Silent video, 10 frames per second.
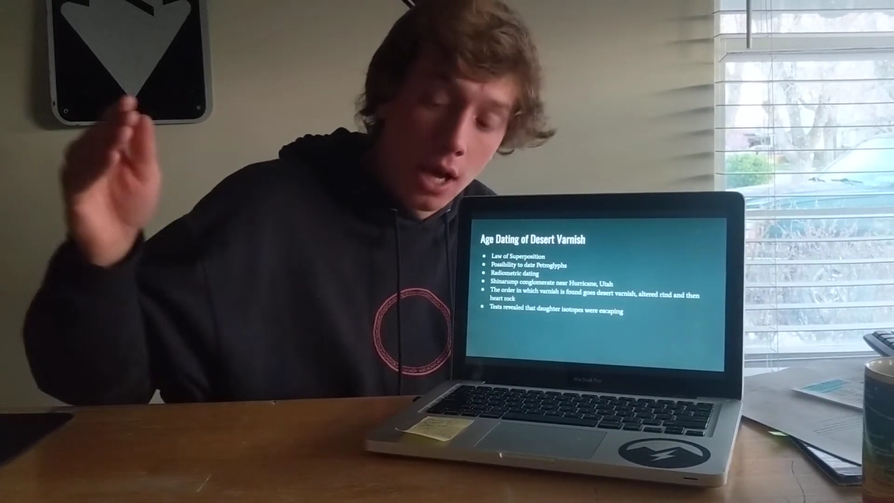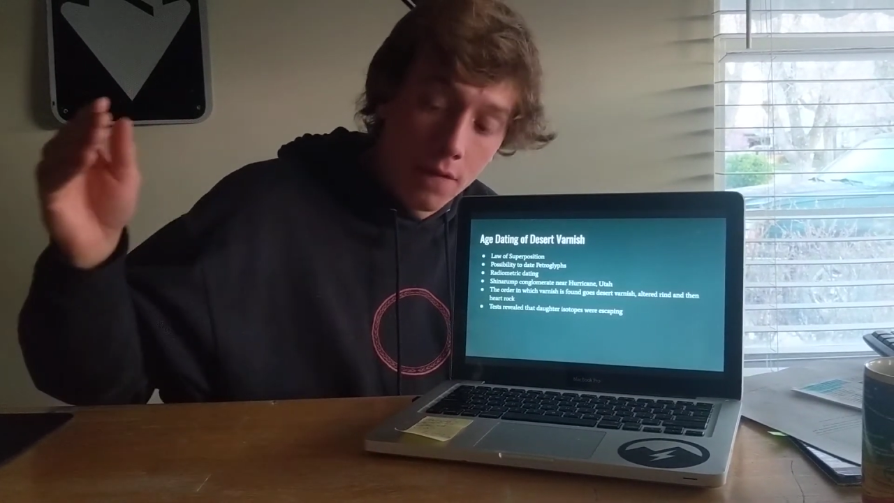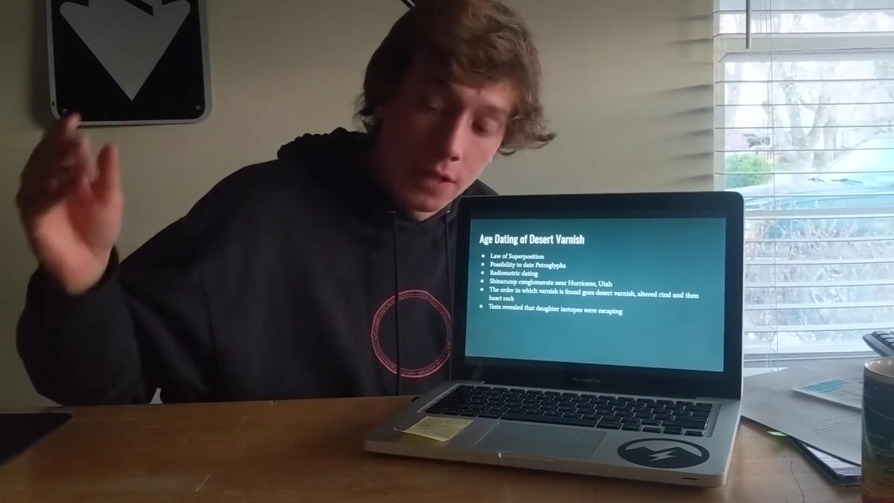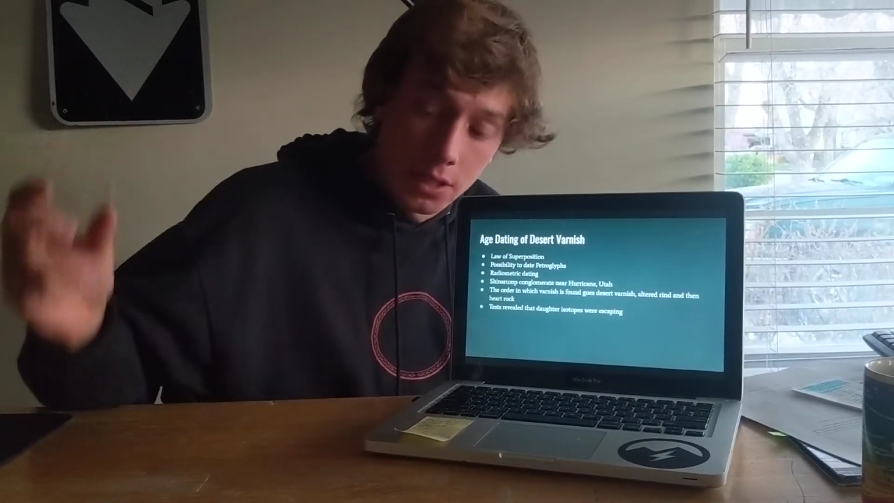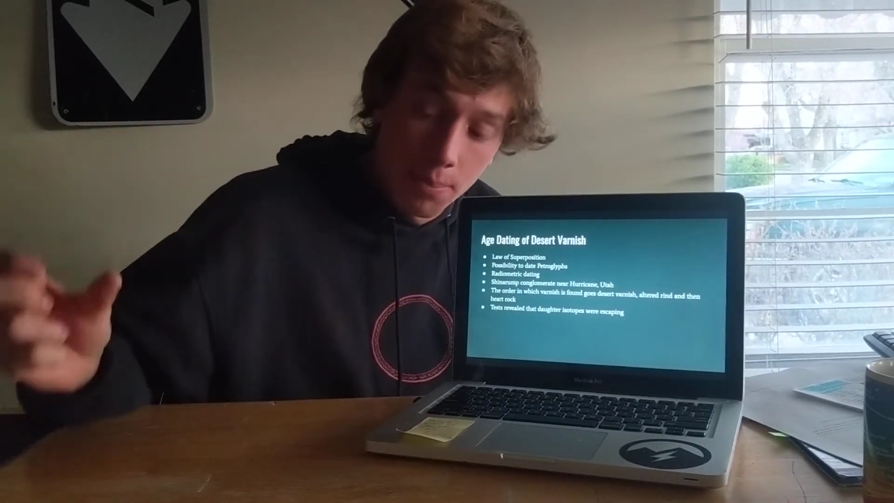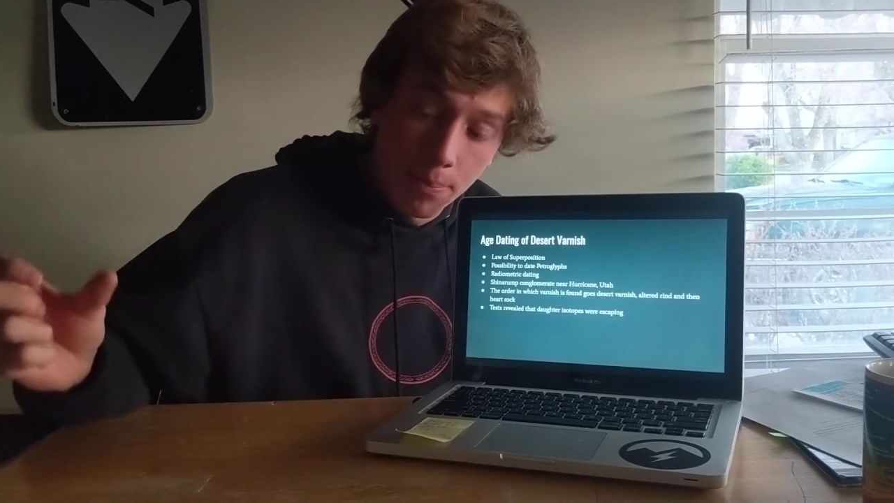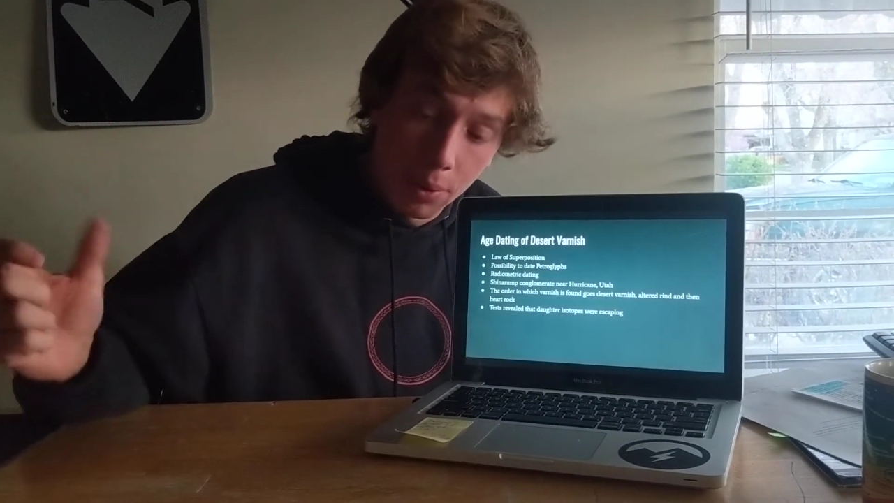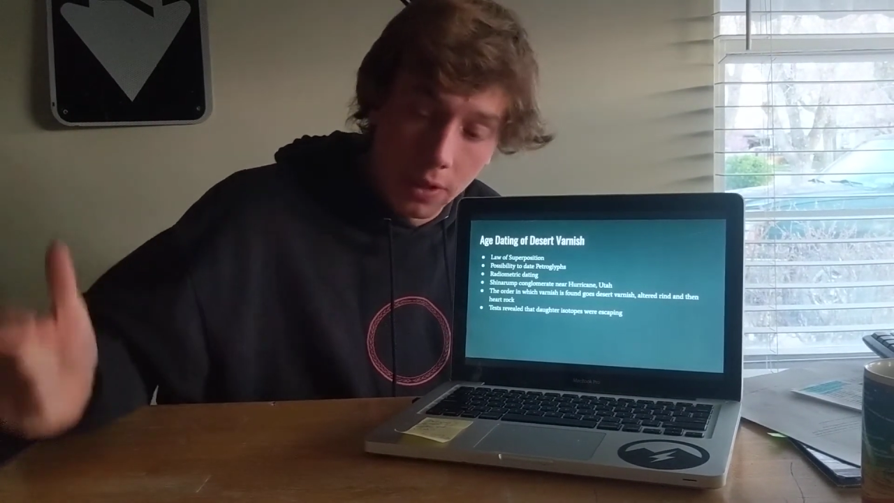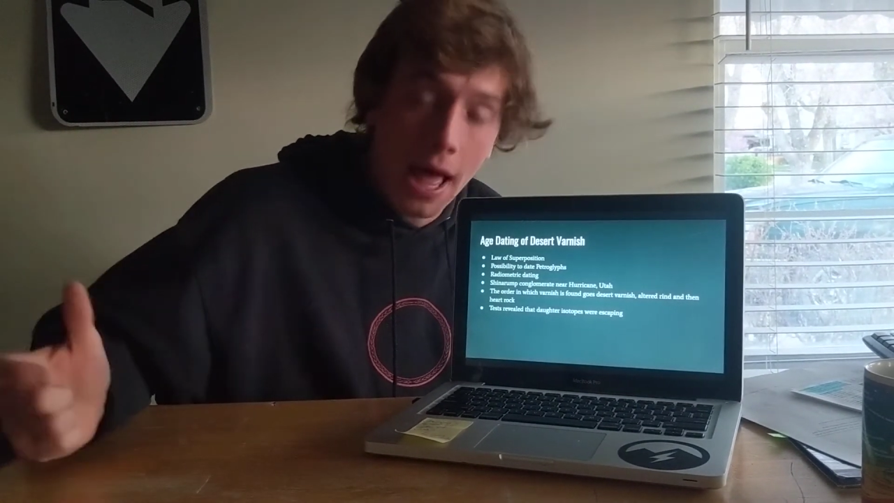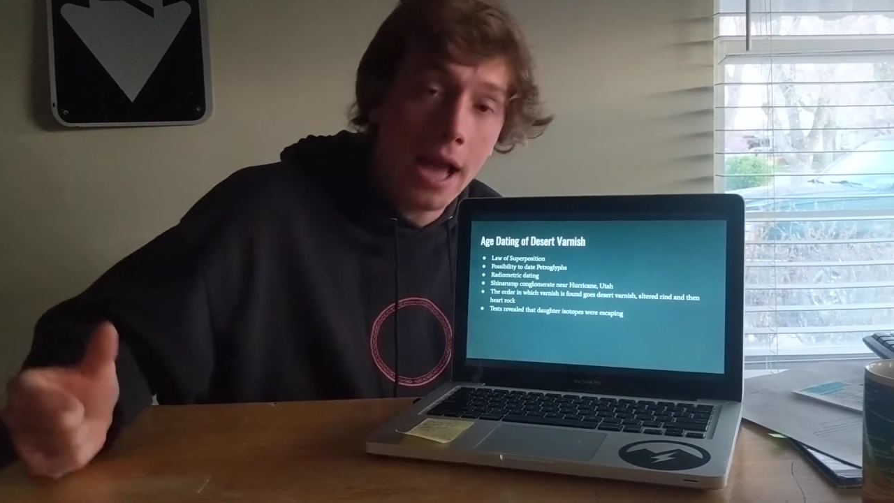of this
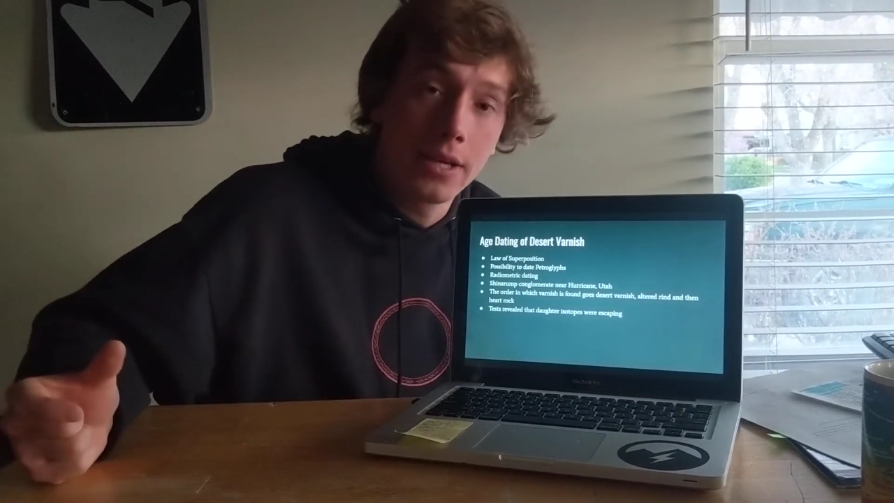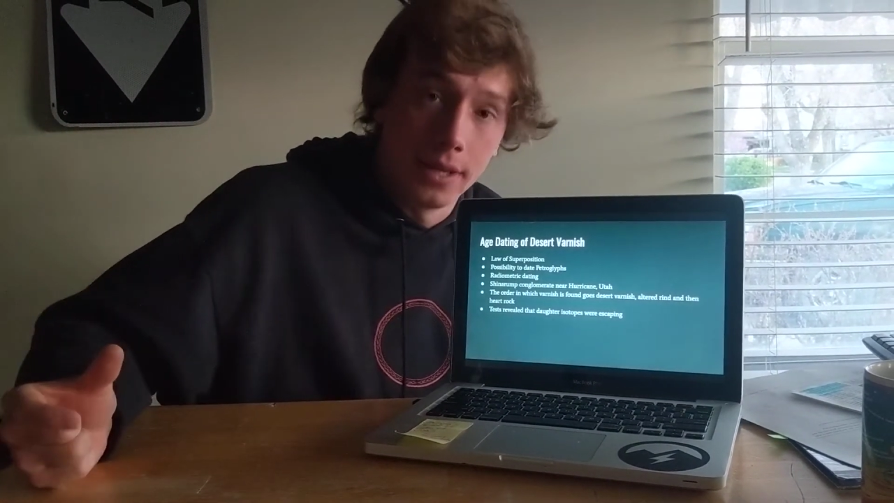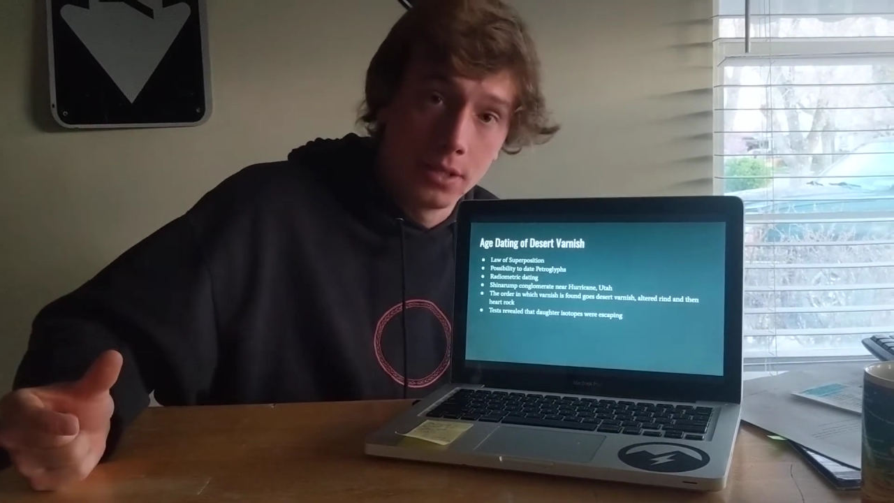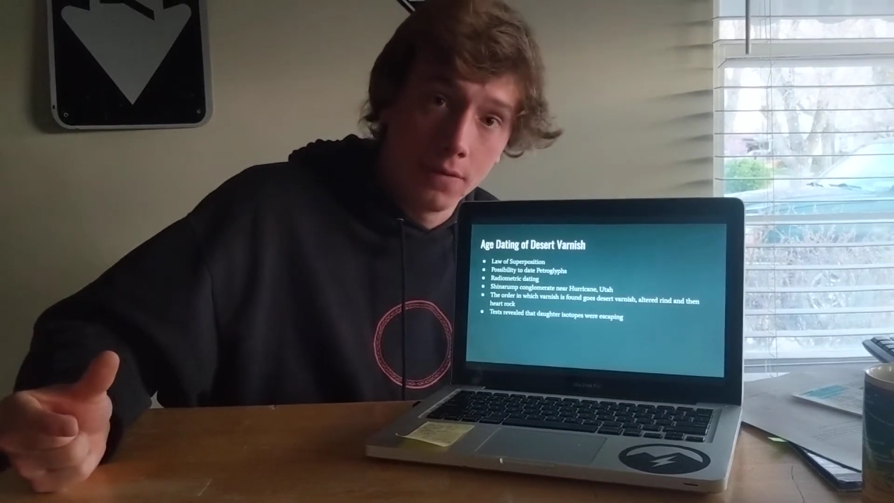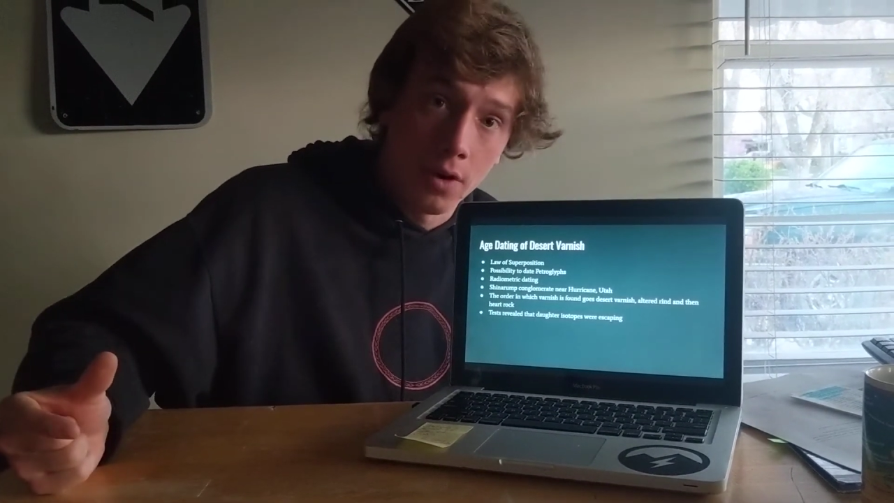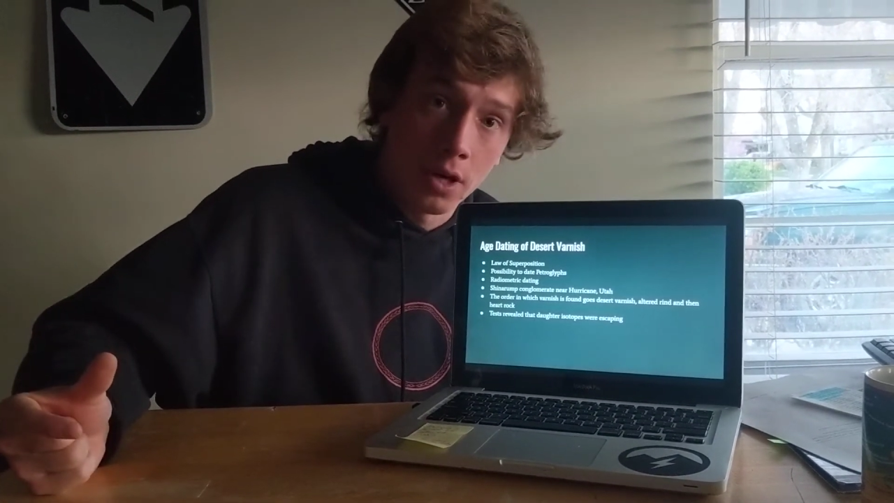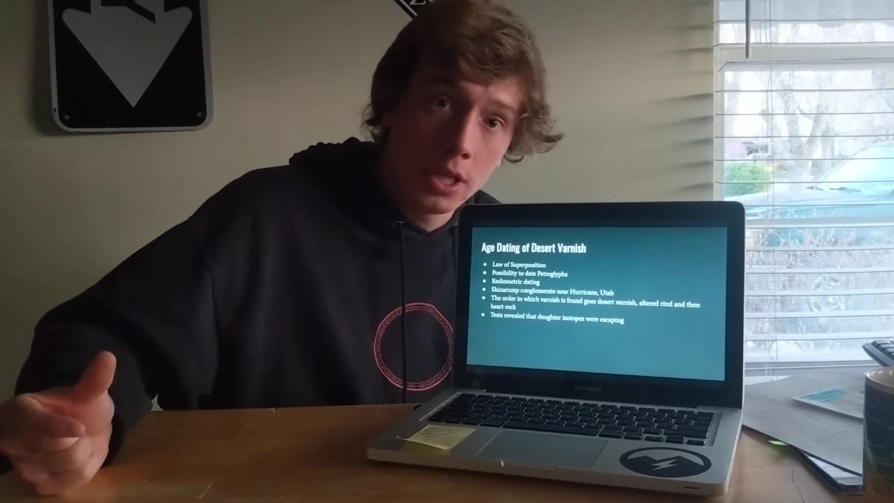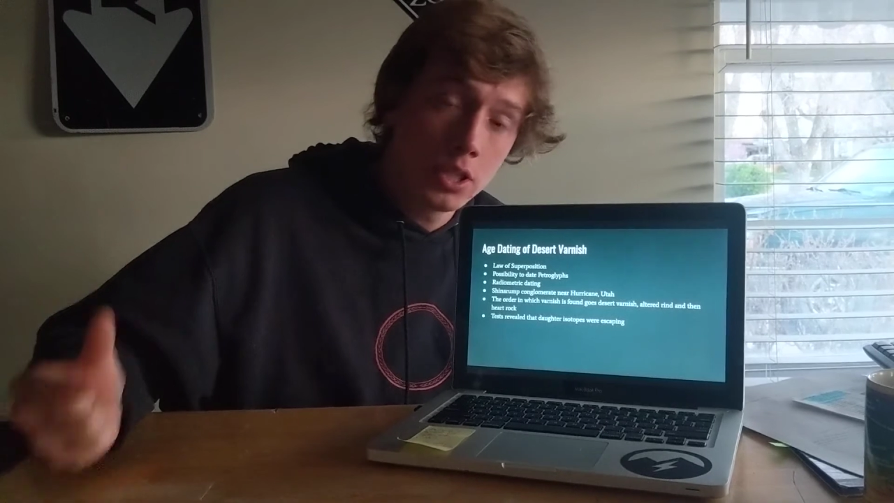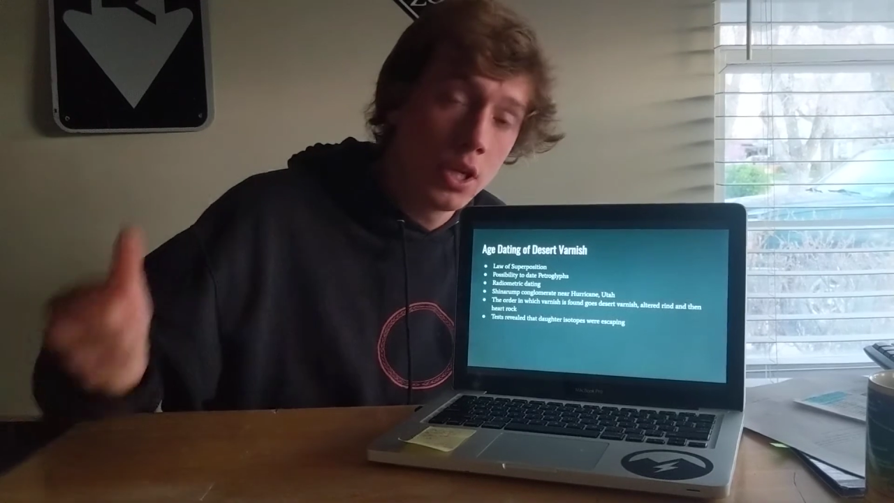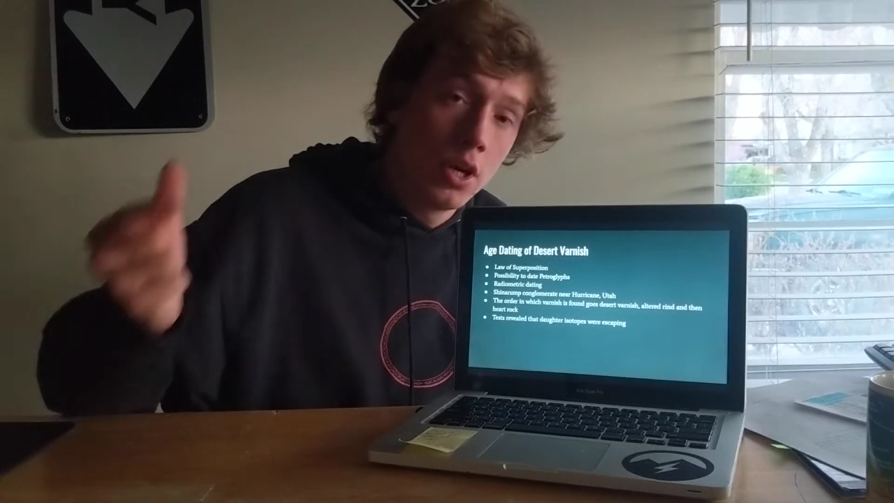black desert
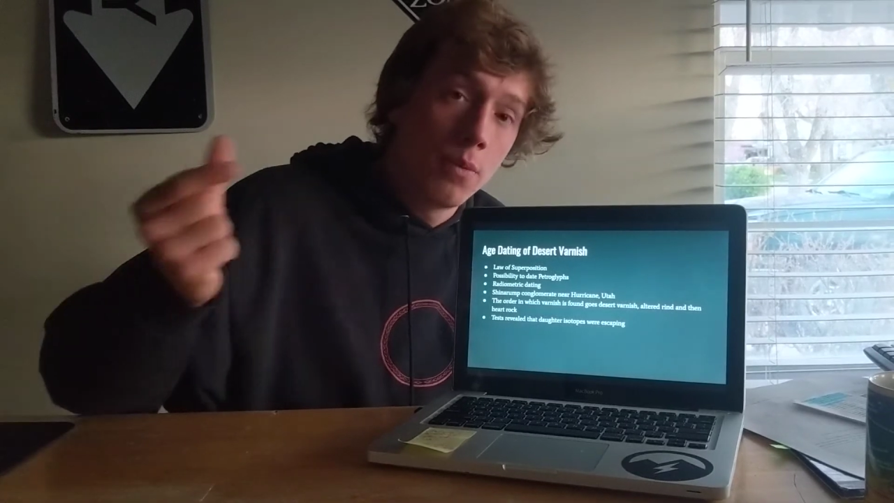varnish